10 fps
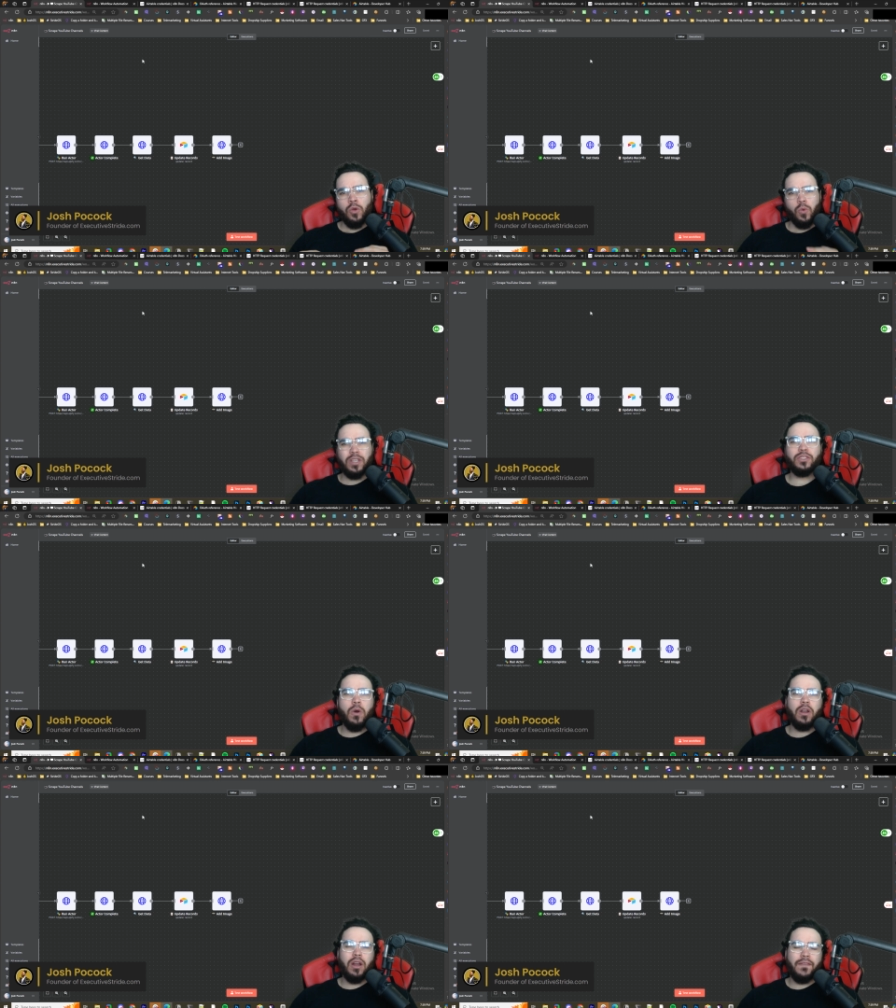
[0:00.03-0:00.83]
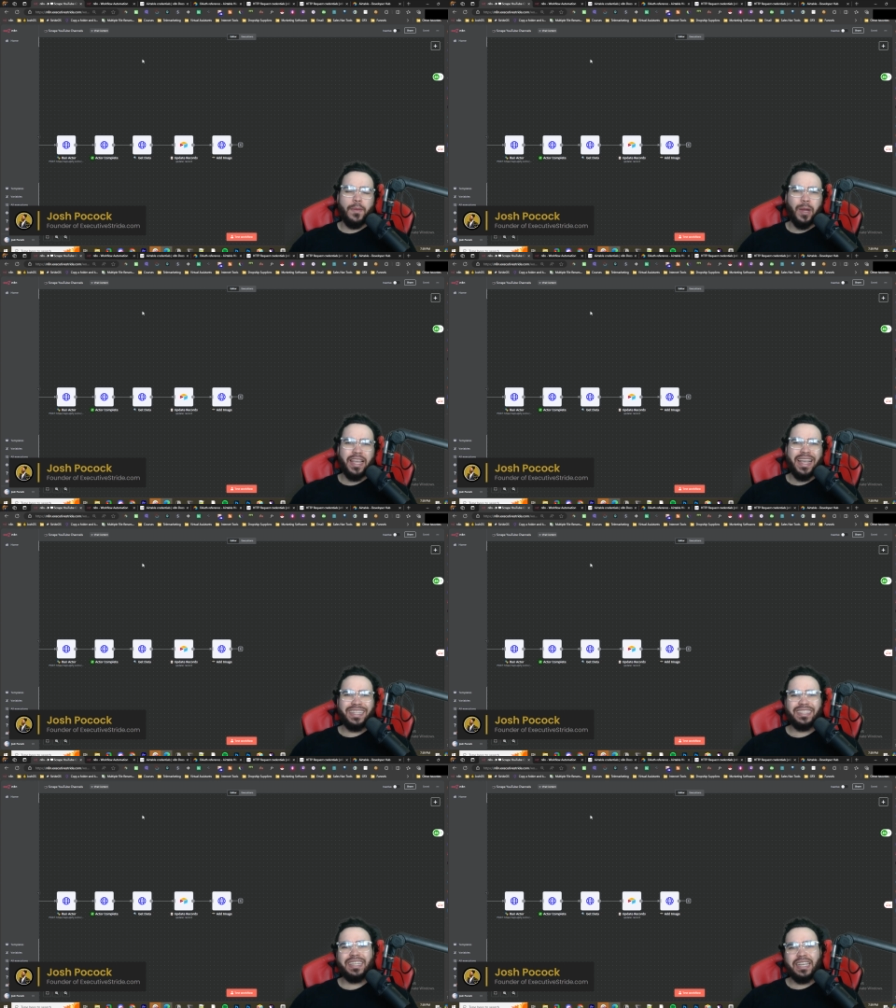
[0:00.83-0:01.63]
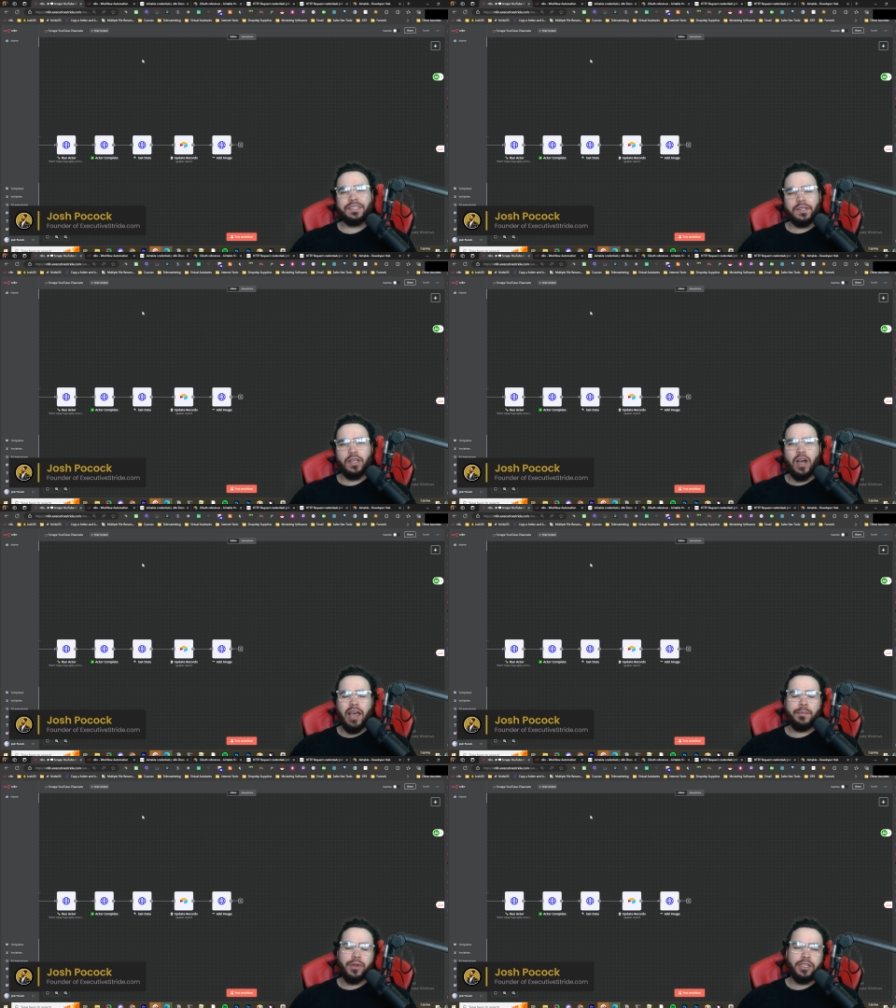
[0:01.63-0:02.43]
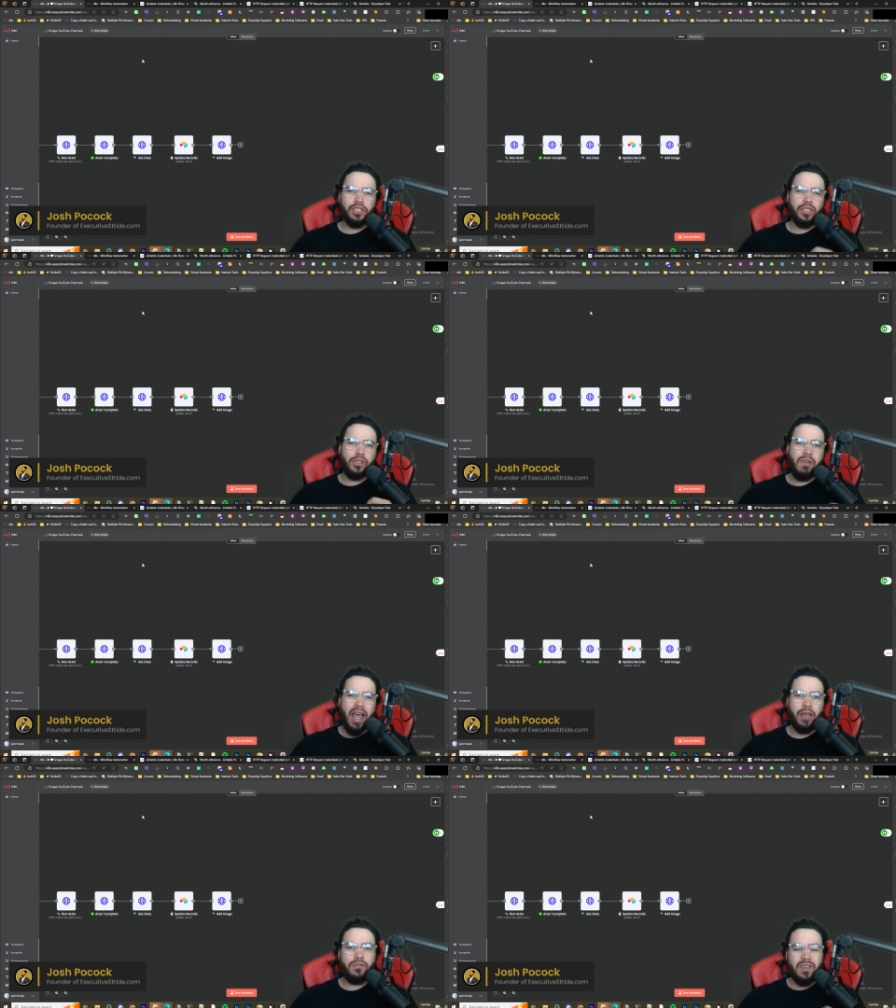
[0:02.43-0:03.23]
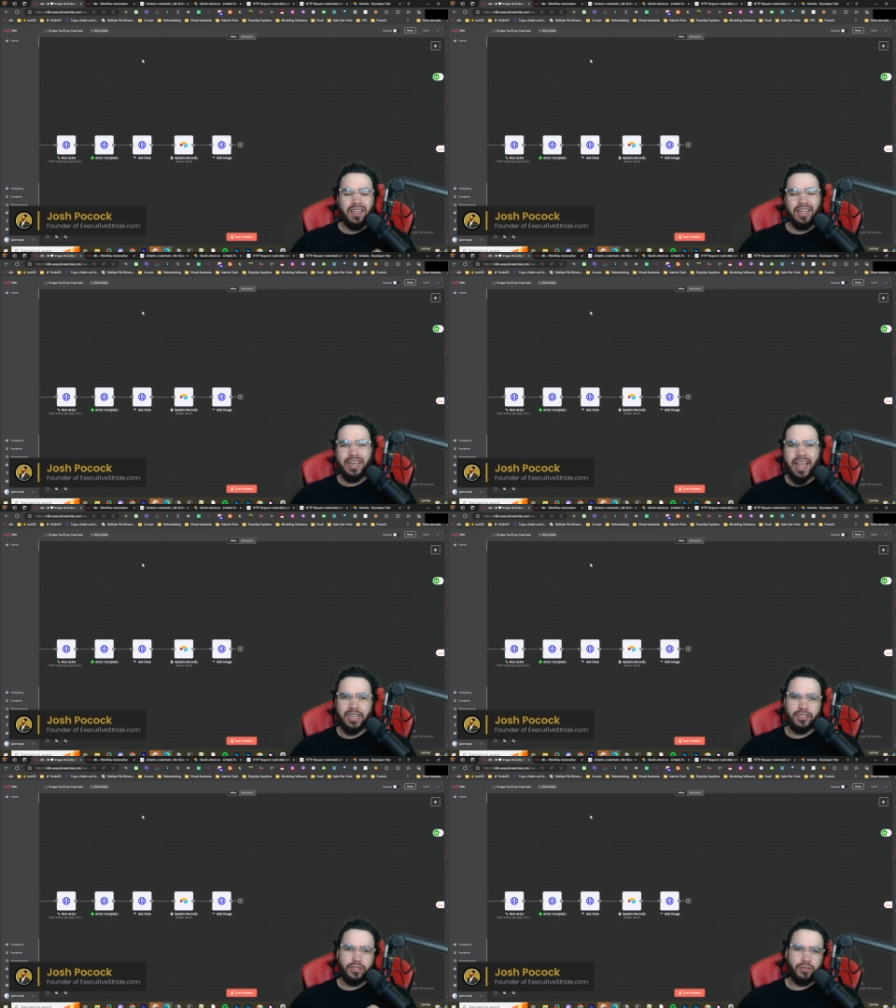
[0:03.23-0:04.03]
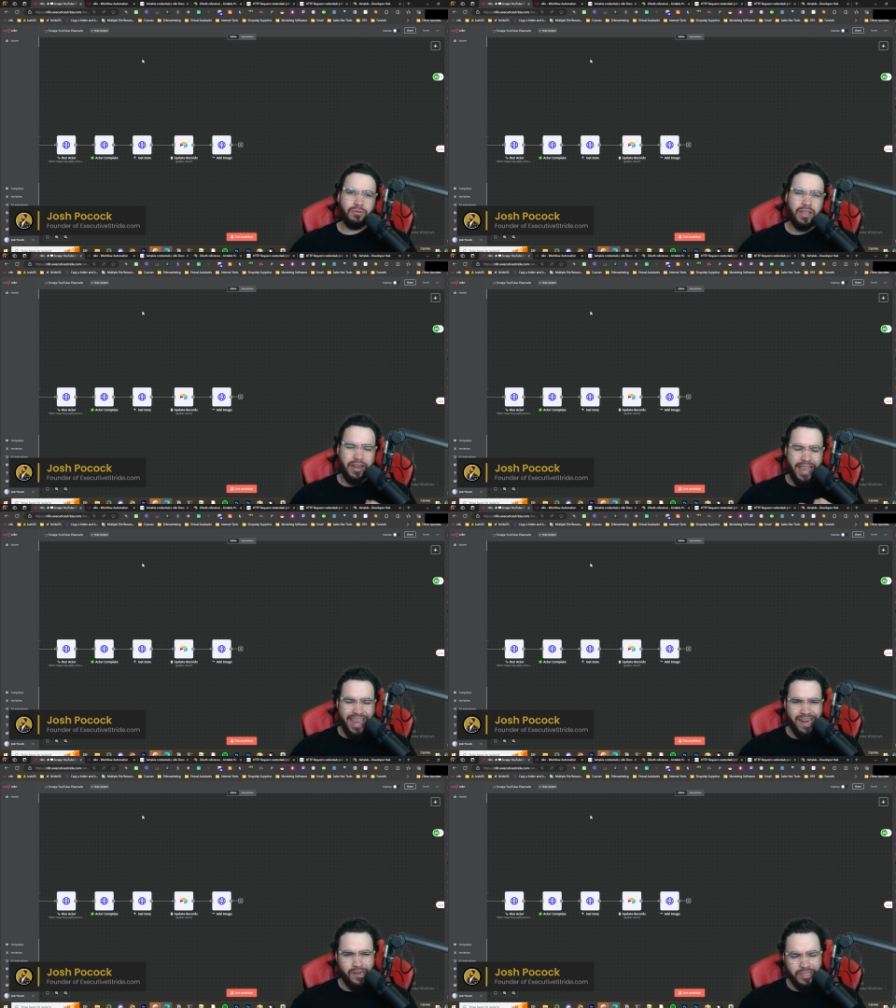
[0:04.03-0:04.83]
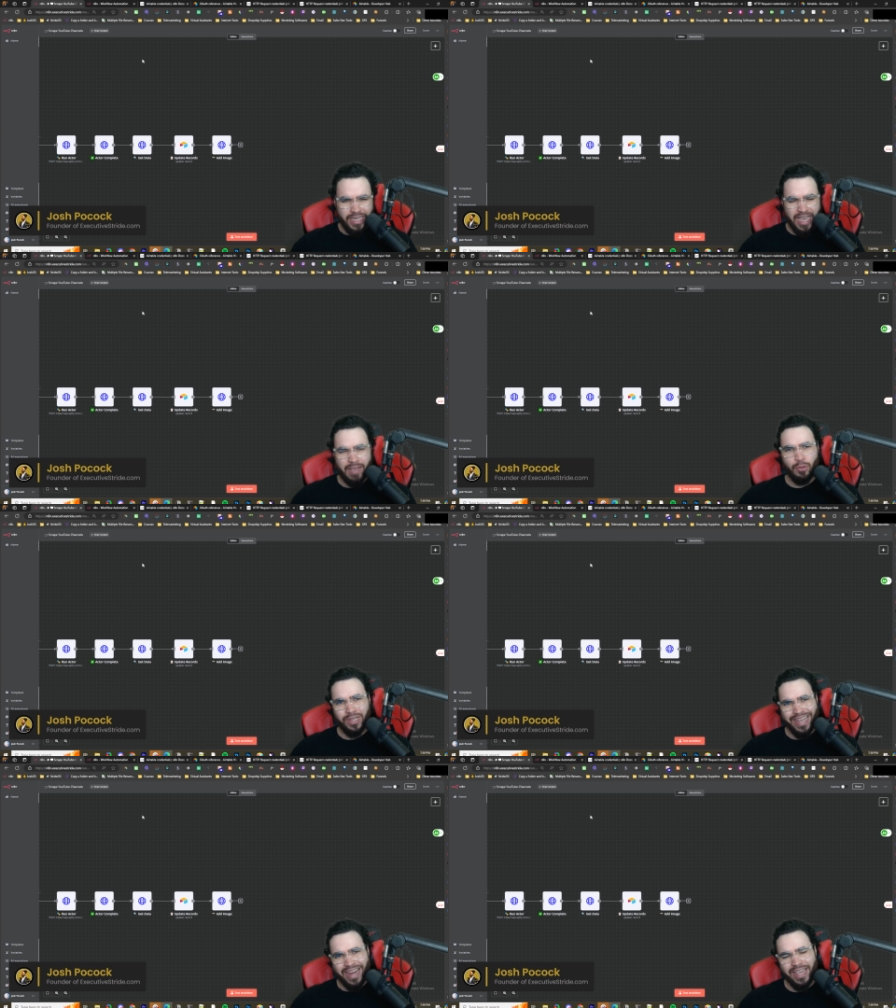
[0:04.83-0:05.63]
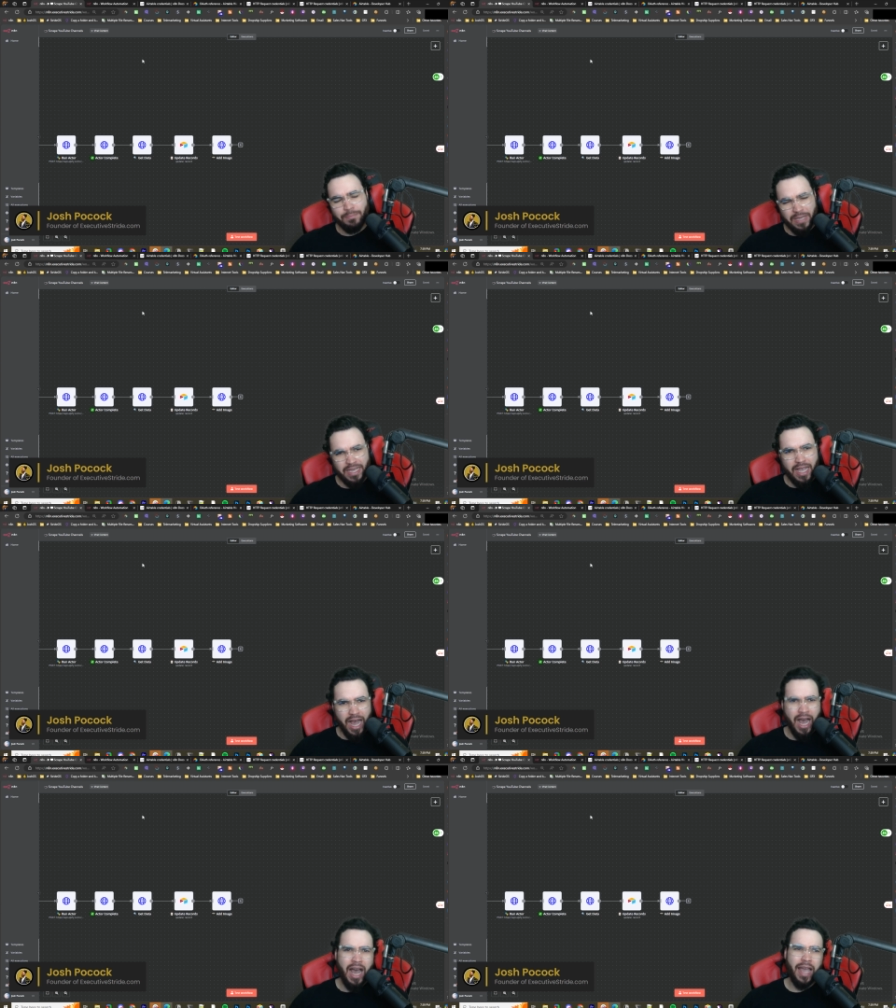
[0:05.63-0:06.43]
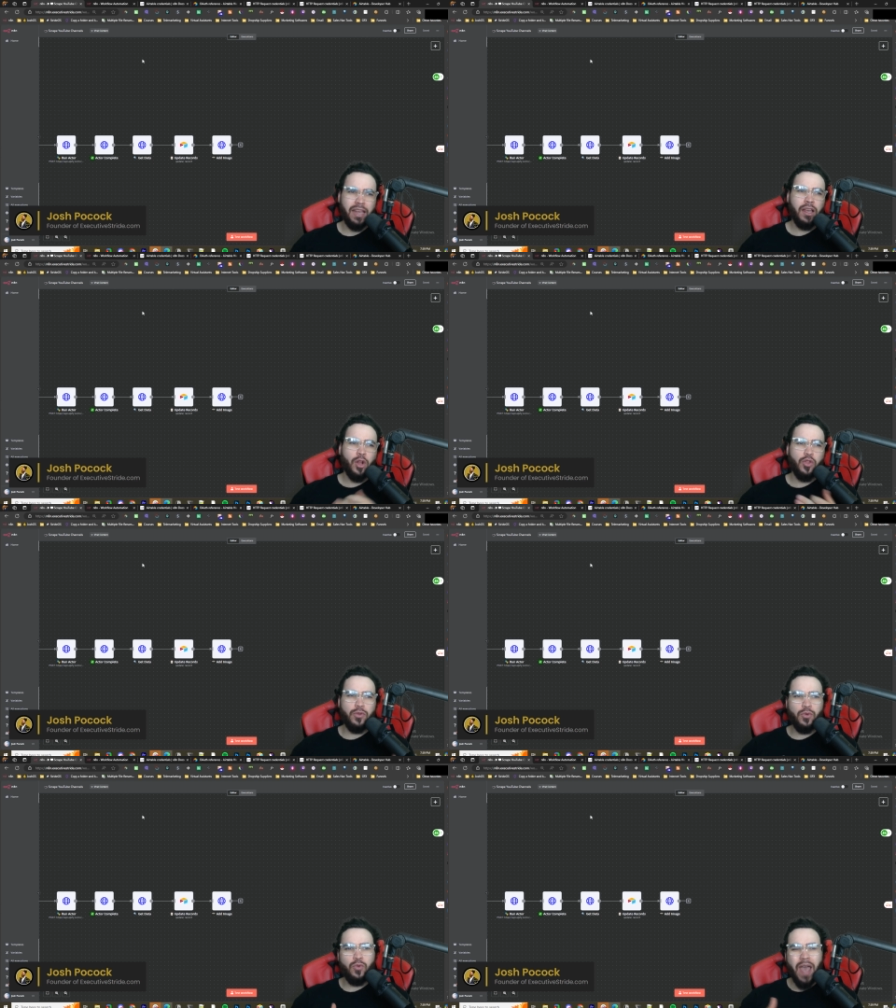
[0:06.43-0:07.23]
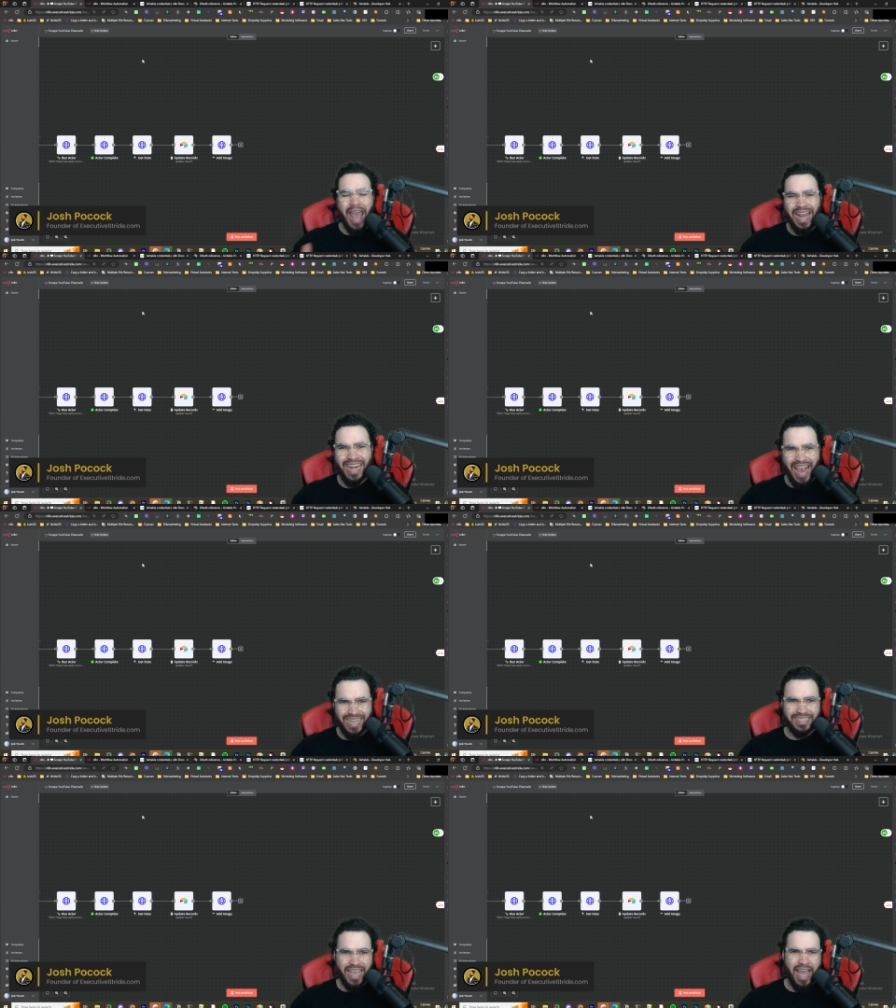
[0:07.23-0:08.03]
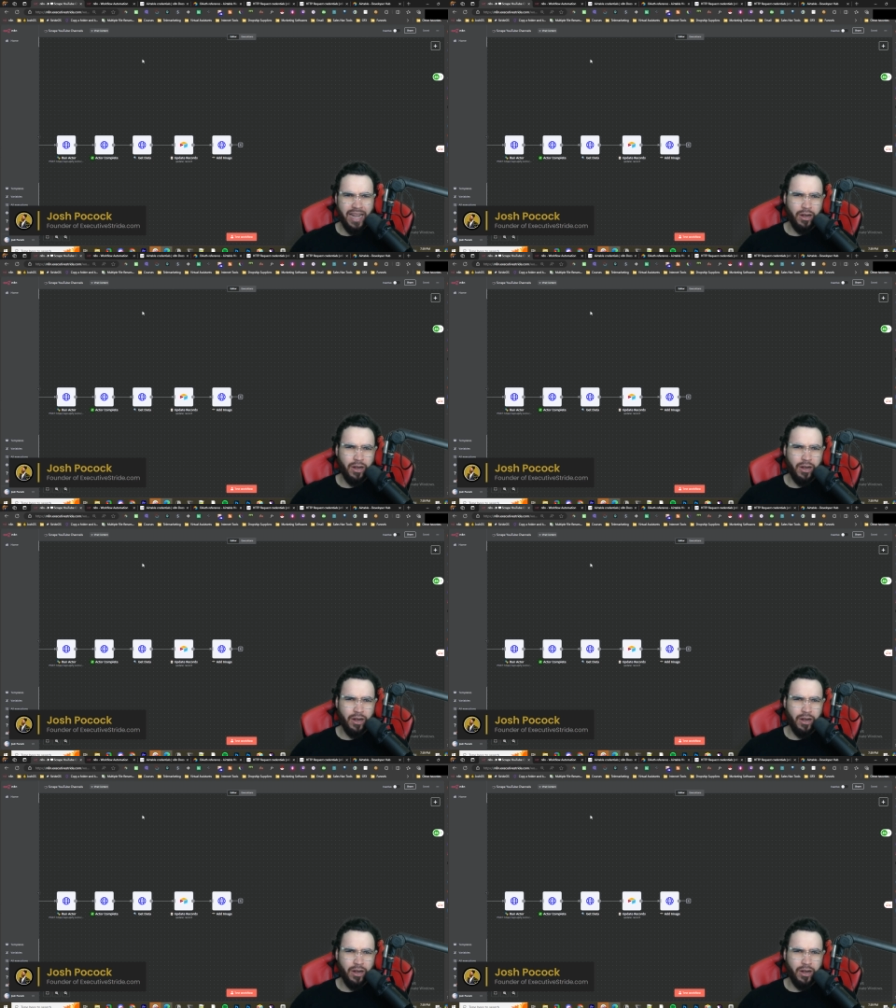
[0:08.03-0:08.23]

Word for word: What's going on, everybody? In today's video, I'm going to show you how you can connect to their Airtable A P I through N eight N.